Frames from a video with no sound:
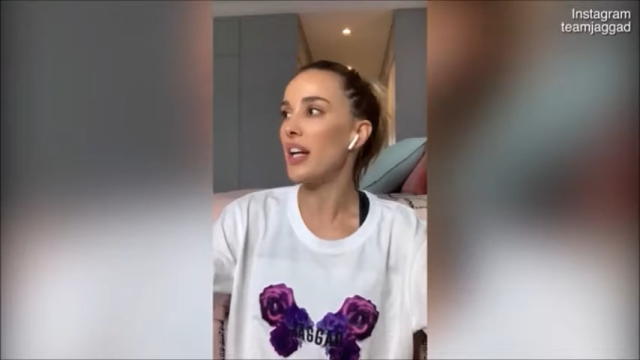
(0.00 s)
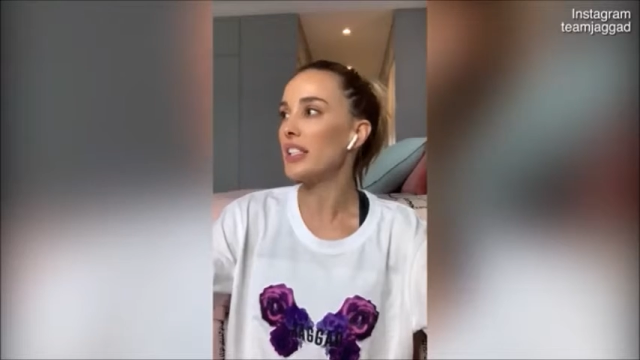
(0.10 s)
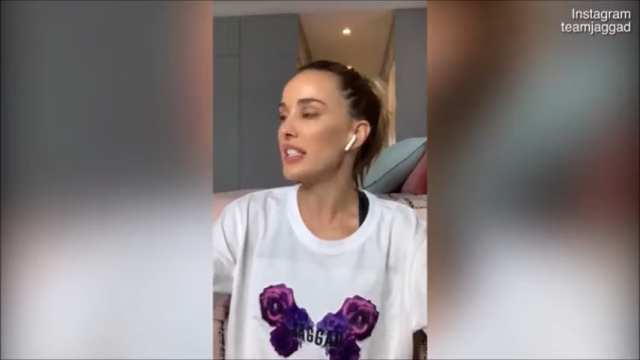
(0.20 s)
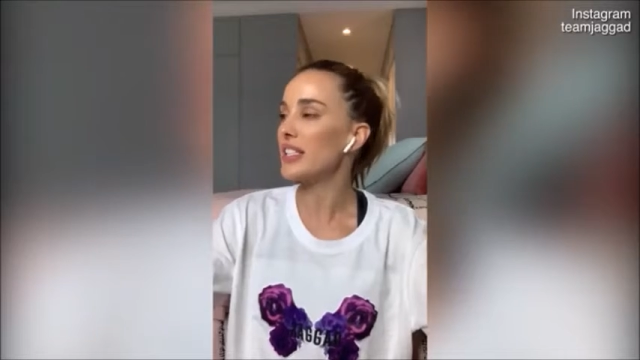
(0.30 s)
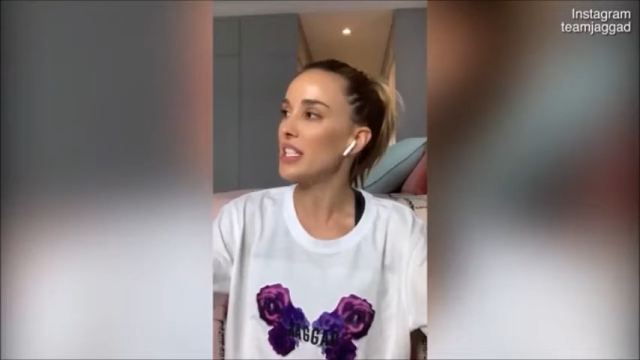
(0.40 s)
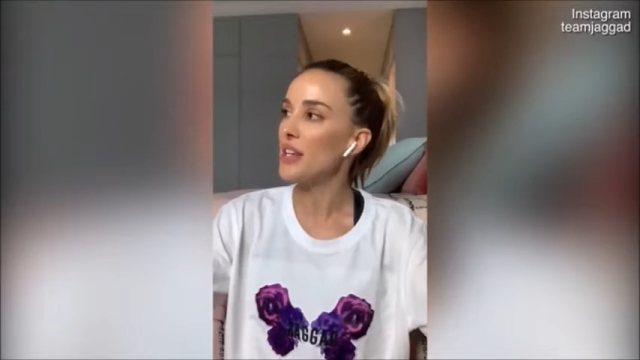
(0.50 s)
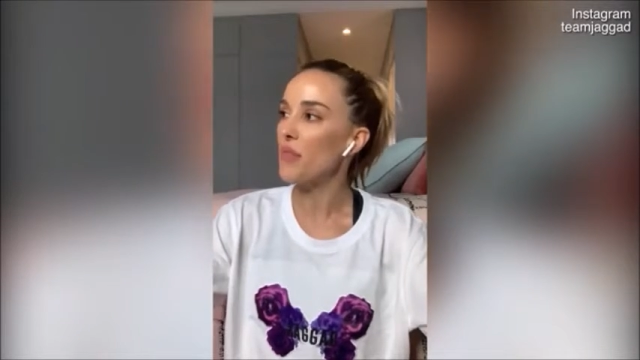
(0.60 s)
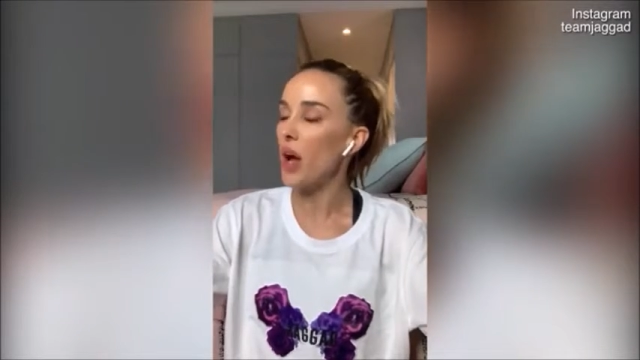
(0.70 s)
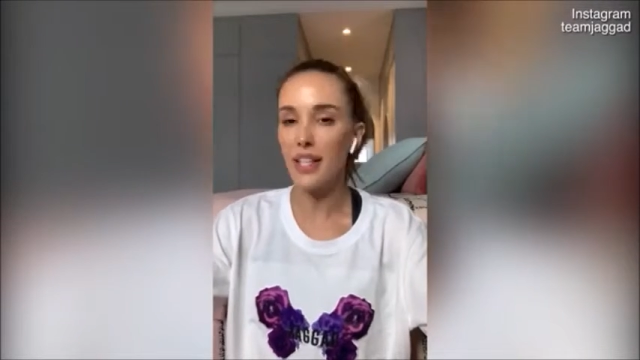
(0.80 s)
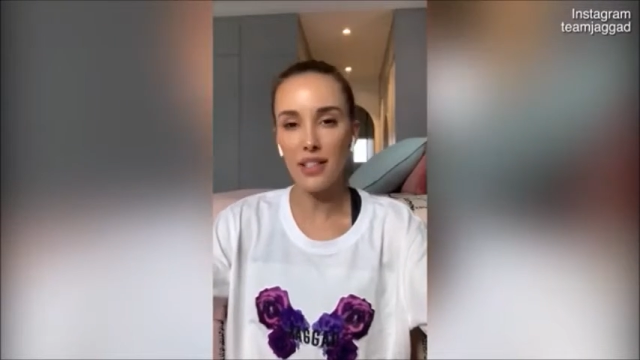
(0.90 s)
I
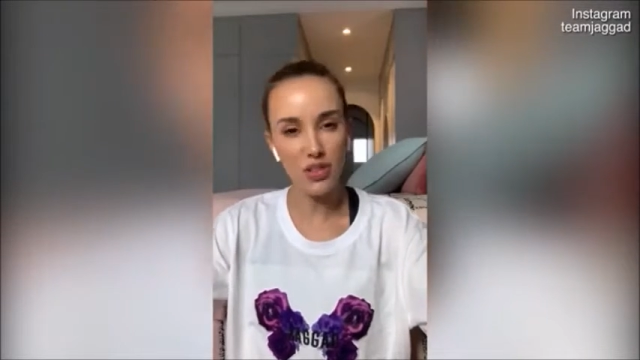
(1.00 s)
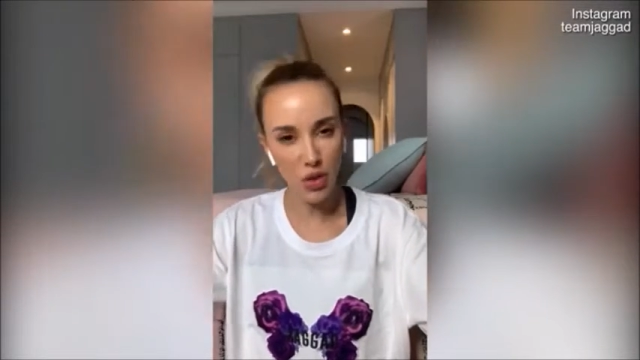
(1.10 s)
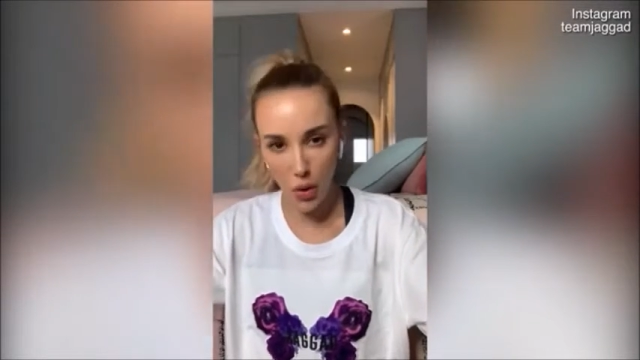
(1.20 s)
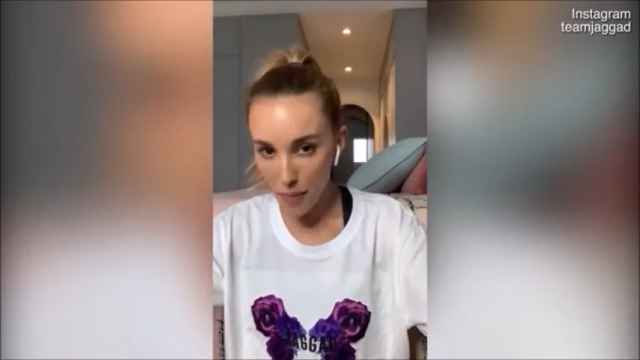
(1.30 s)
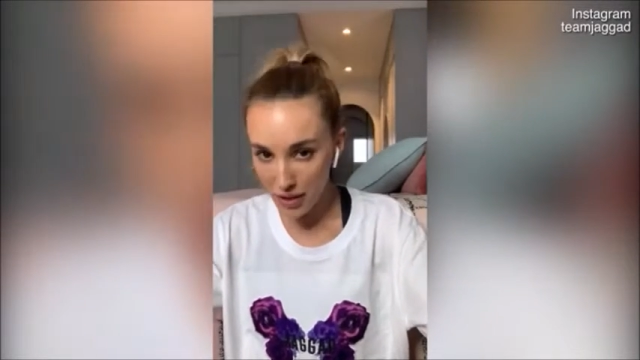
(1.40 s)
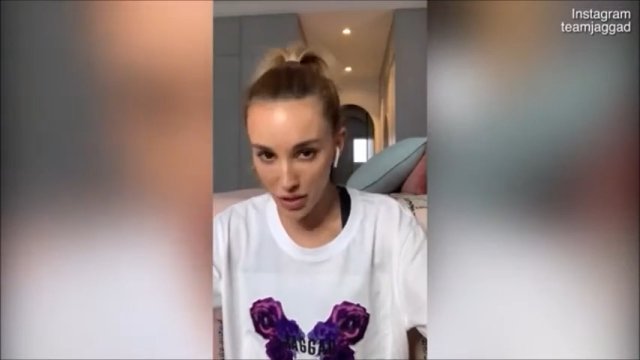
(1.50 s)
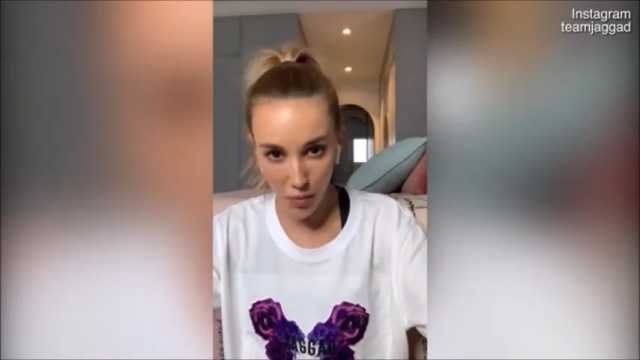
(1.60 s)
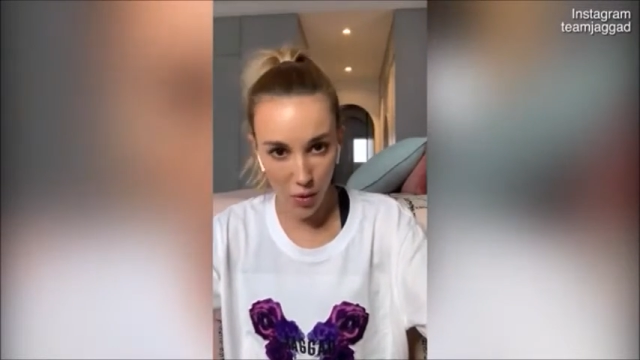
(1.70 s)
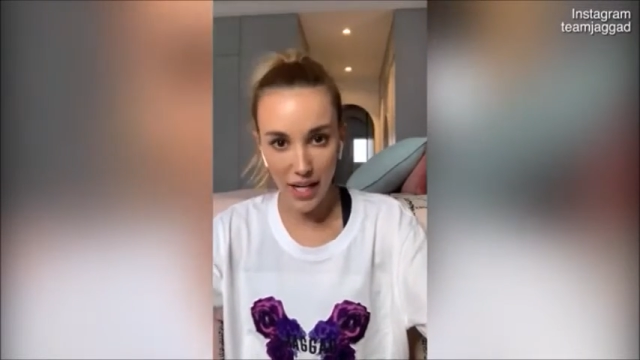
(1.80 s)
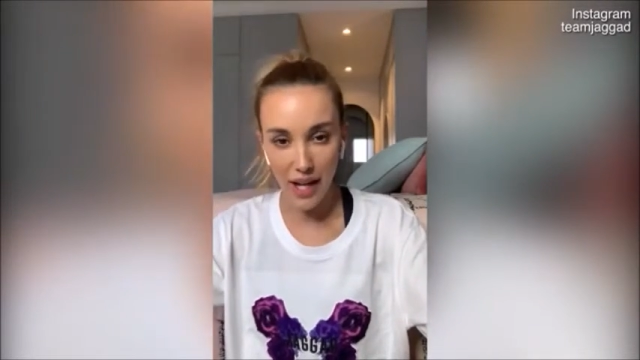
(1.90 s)
get so
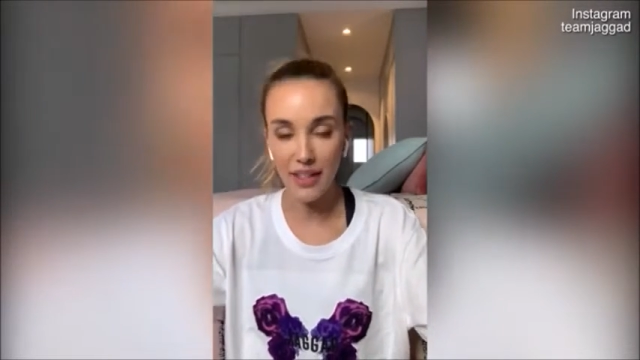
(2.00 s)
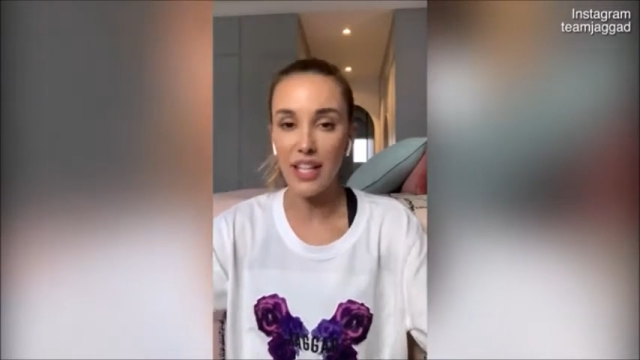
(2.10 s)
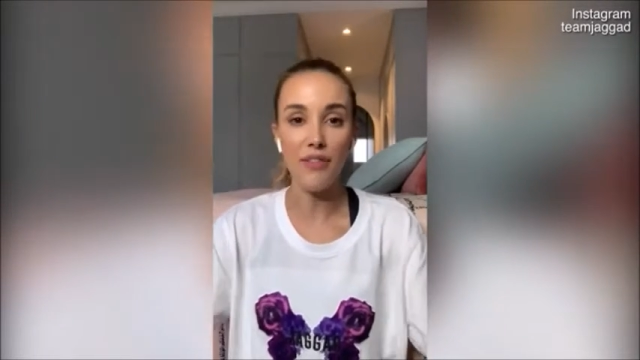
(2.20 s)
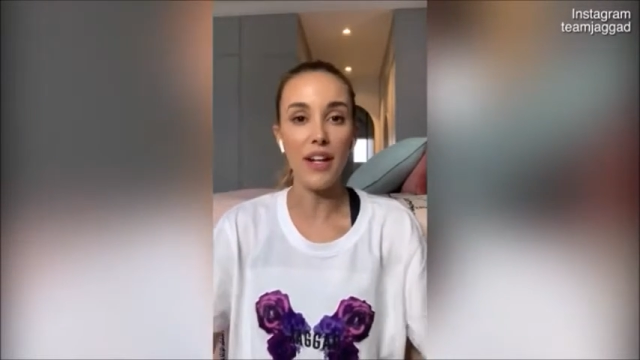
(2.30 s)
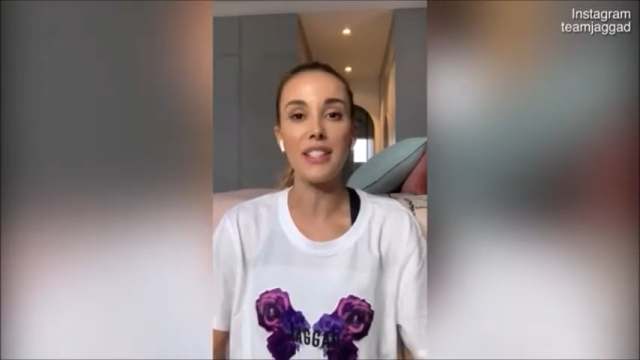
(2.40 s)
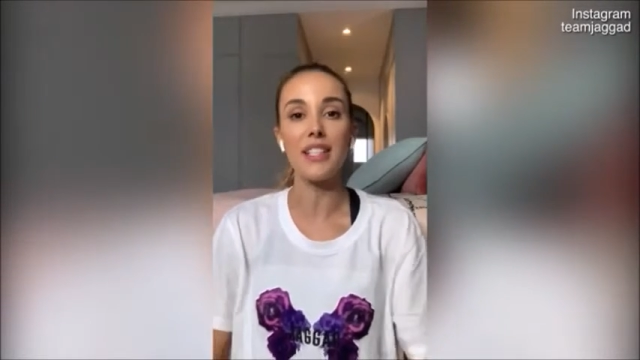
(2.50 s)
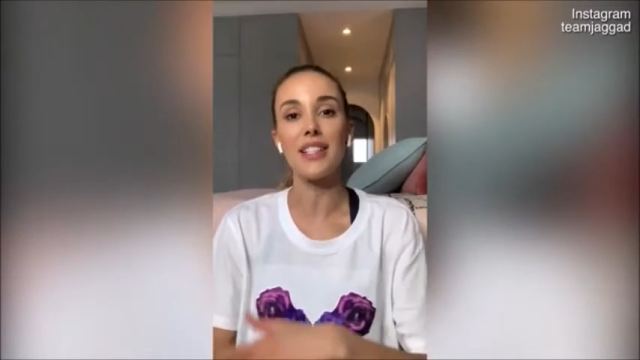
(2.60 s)
much more done than if I